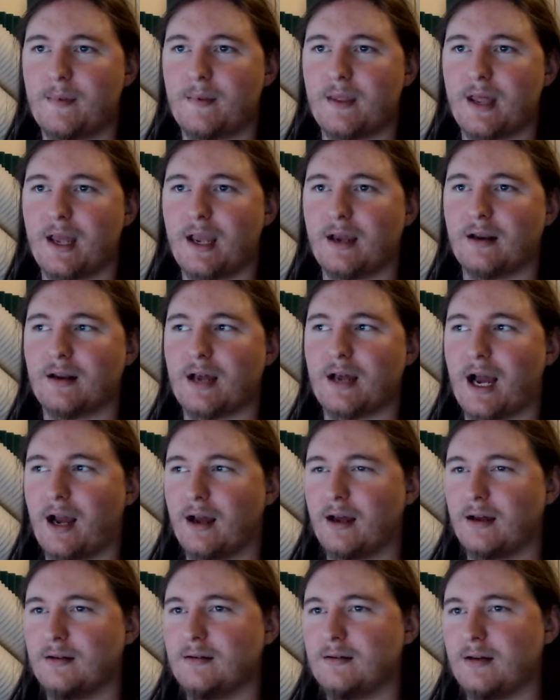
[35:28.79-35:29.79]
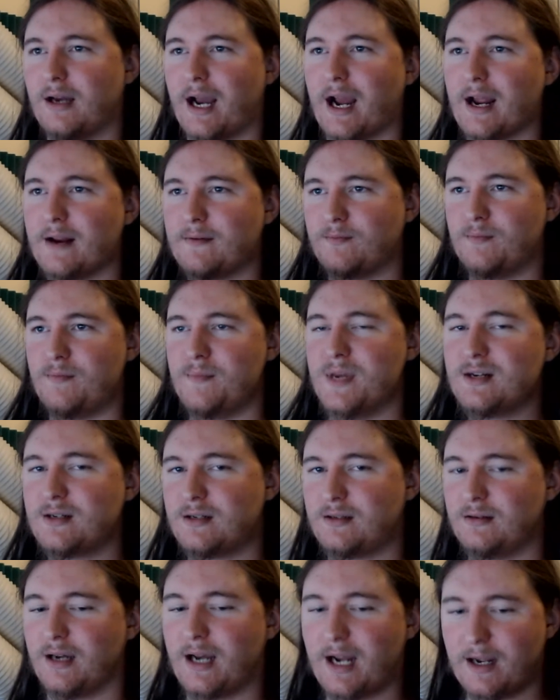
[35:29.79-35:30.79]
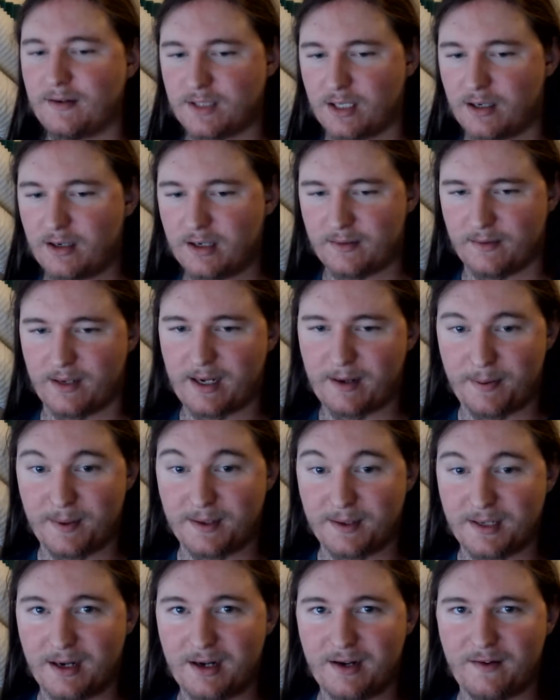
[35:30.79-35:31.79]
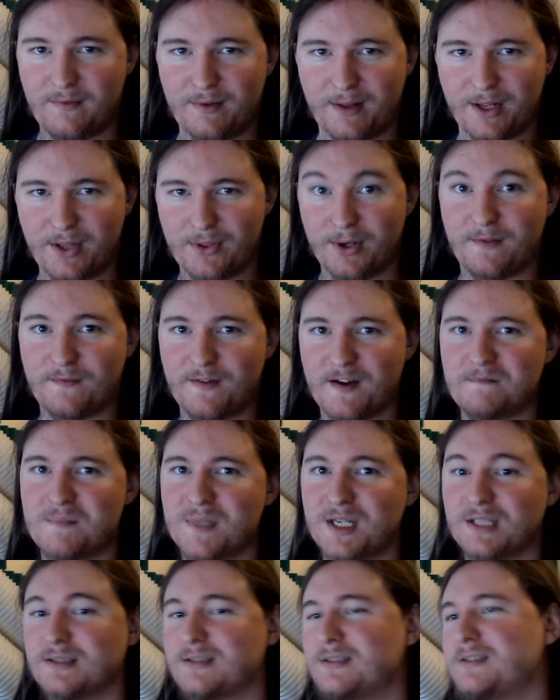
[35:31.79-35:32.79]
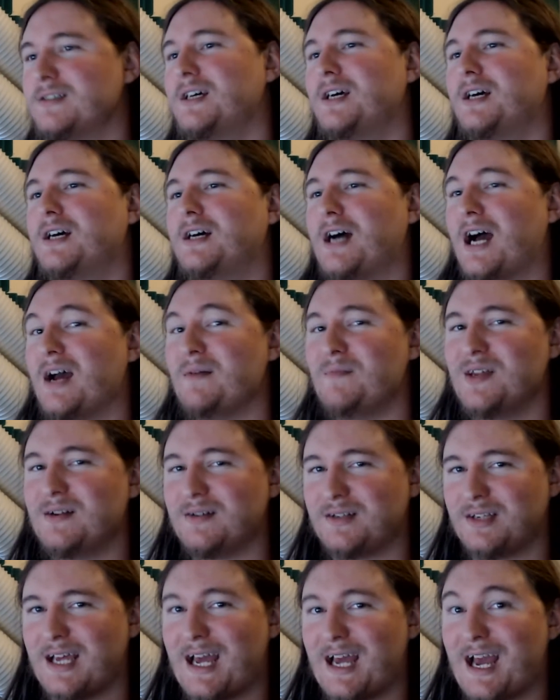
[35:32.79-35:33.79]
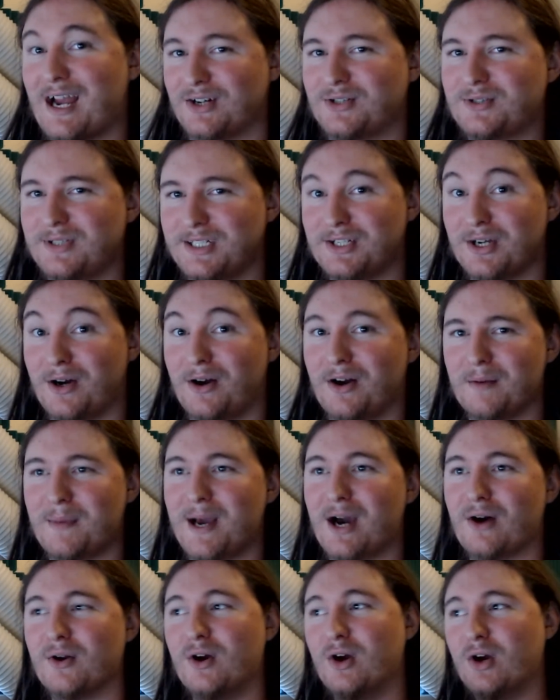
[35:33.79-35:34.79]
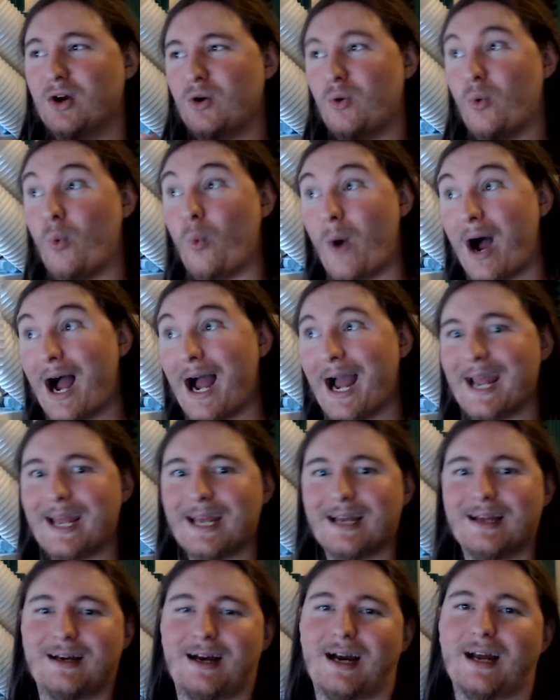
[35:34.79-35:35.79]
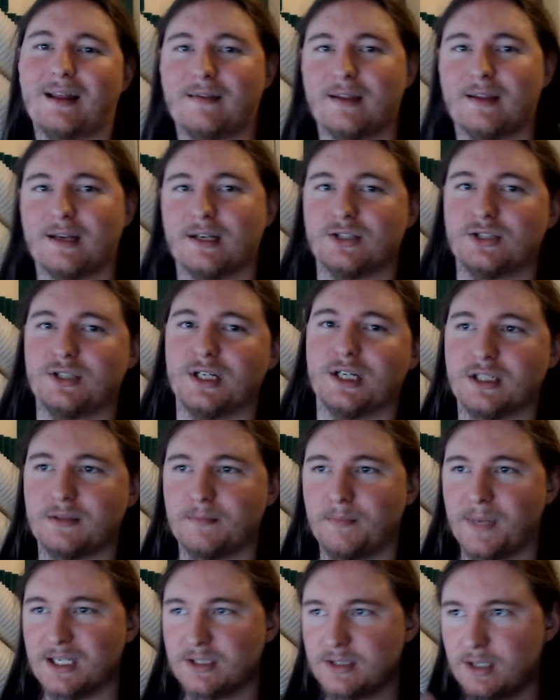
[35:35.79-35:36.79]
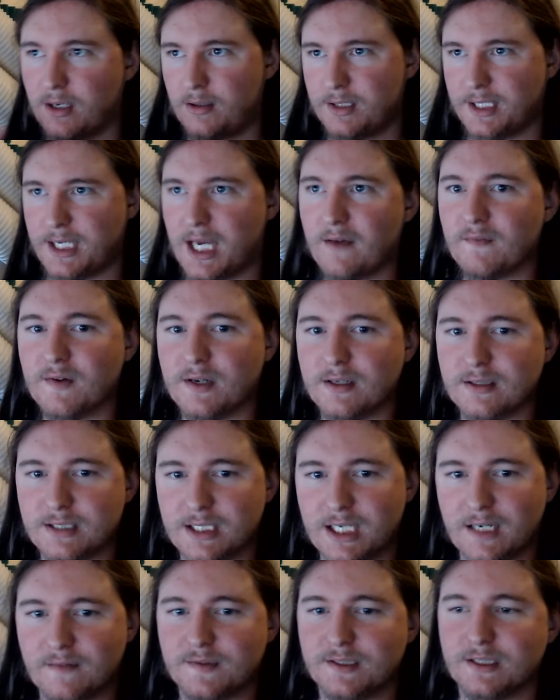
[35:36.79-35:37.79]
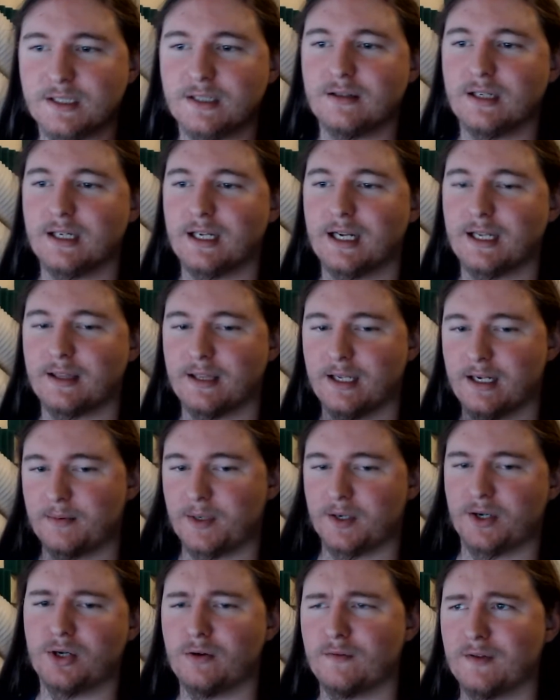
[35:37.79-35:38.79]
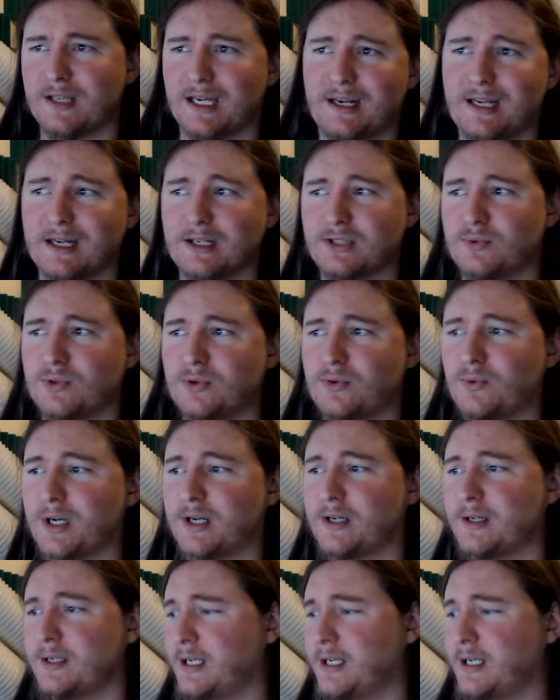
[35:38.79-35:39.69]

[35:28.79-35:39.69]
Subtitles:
And I've been talking for like 35 minutes. I meant to actually talk about why I think it's changing based on all the evidence that I've seen, and I think I'm going to go over that next real quick.